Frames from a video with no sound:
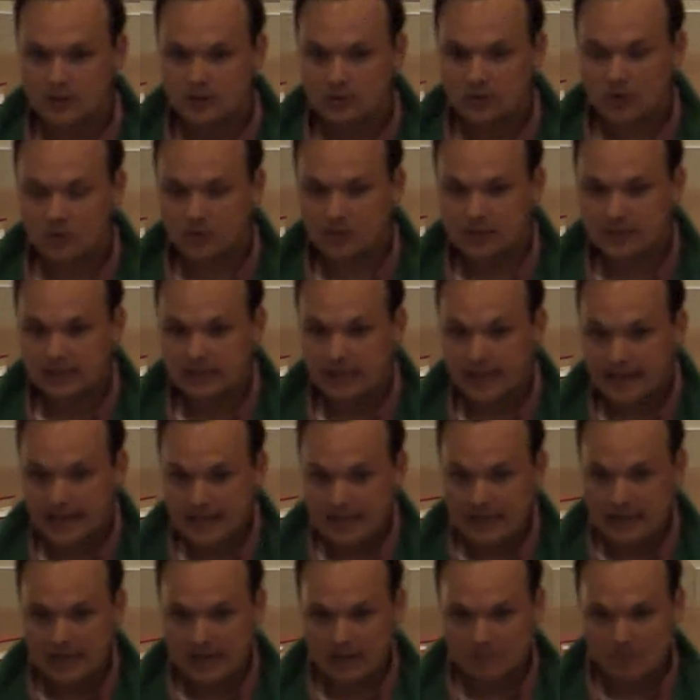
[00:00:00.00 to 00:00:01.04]
So, this
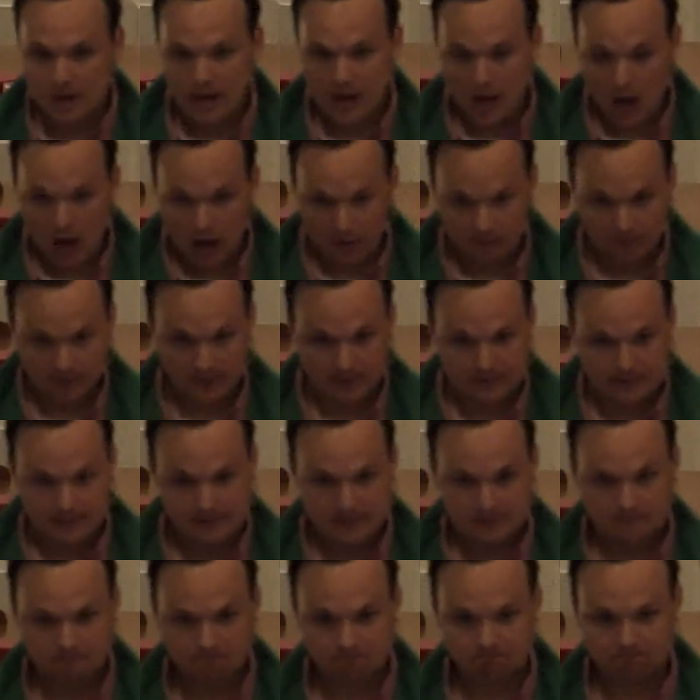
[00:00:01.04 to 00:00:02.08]
lady in my office,